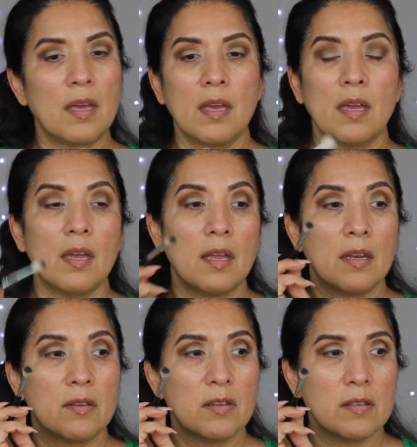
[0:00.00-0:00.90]

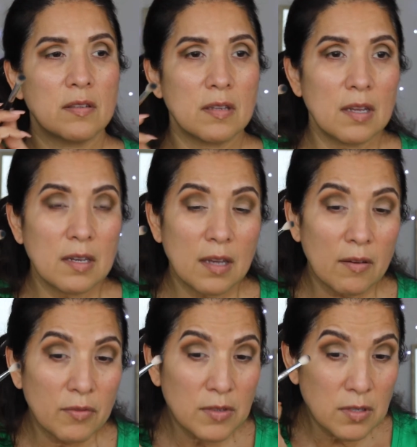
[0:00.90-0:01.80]
and just
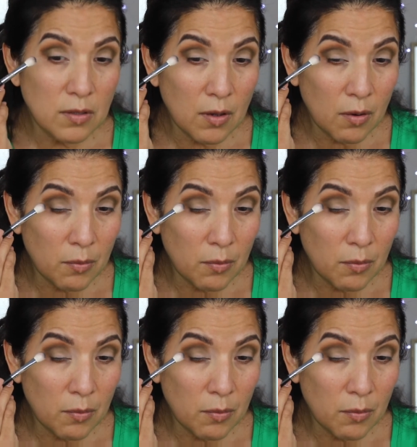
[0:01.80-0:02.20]
enough to go